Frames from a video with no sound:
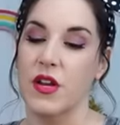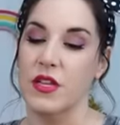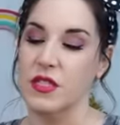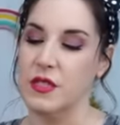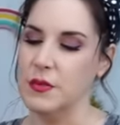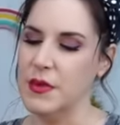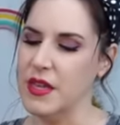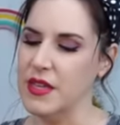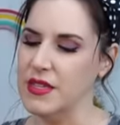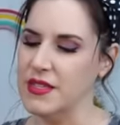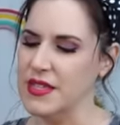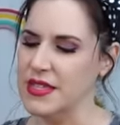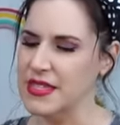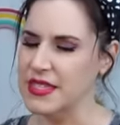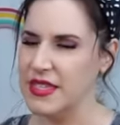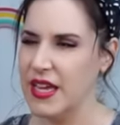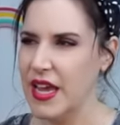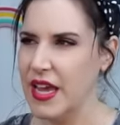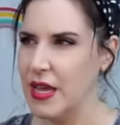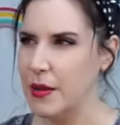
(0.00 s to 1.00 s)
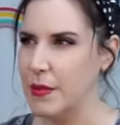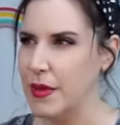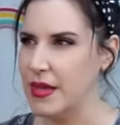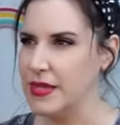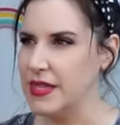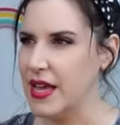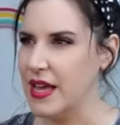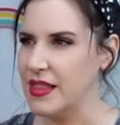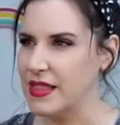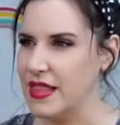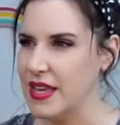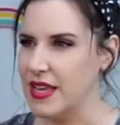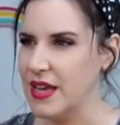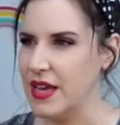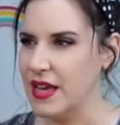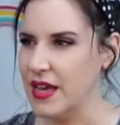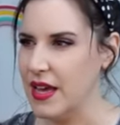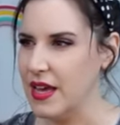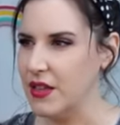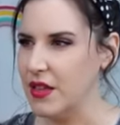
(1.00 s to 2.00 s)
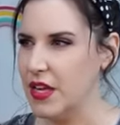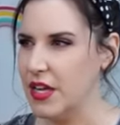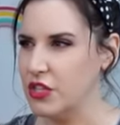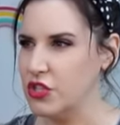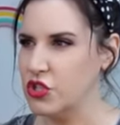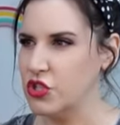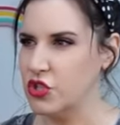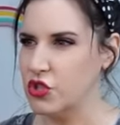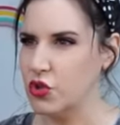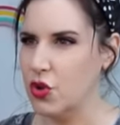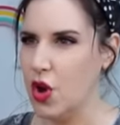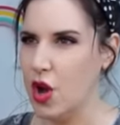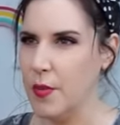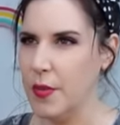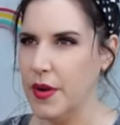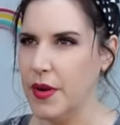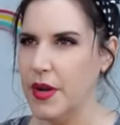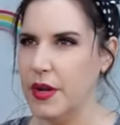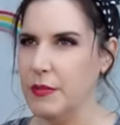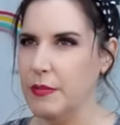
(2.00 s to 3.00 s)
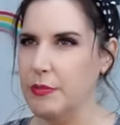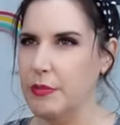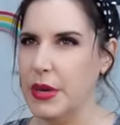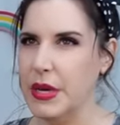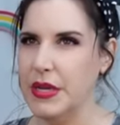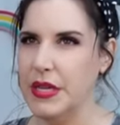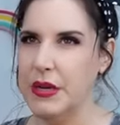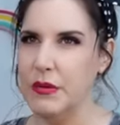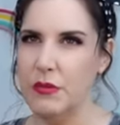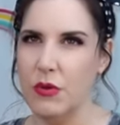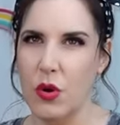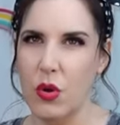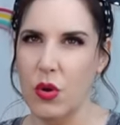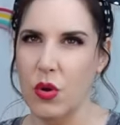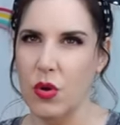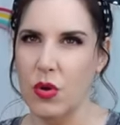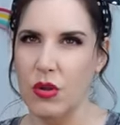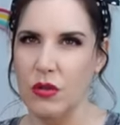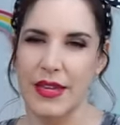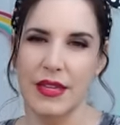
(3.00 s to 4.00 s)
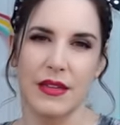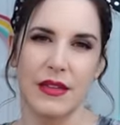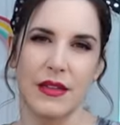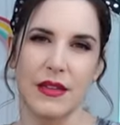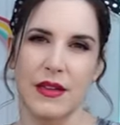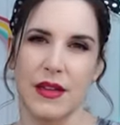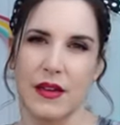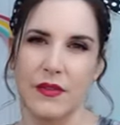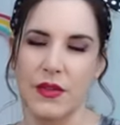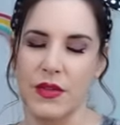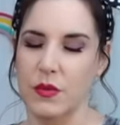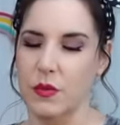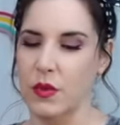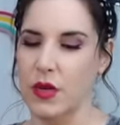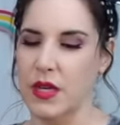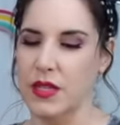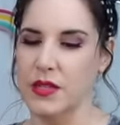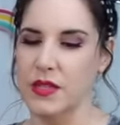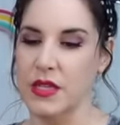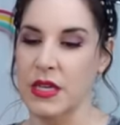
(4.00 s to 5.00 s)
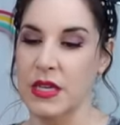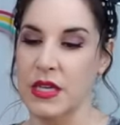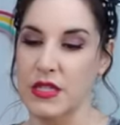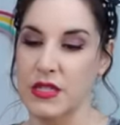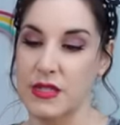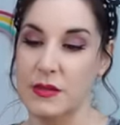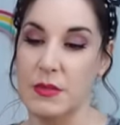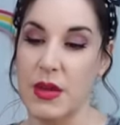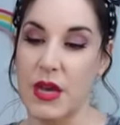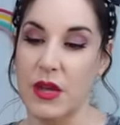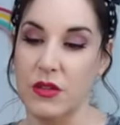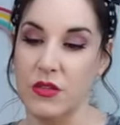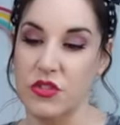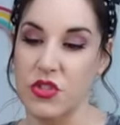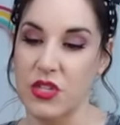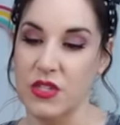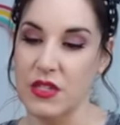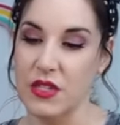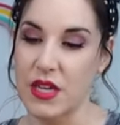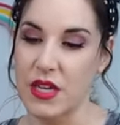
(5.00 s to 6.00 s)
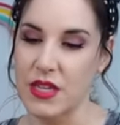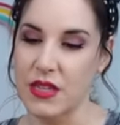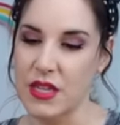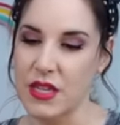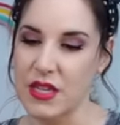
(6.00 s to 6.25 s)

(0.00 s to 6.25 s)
It smells the same as, I think I got like a strawberry bunny roll in the oven ones, and it smelled just like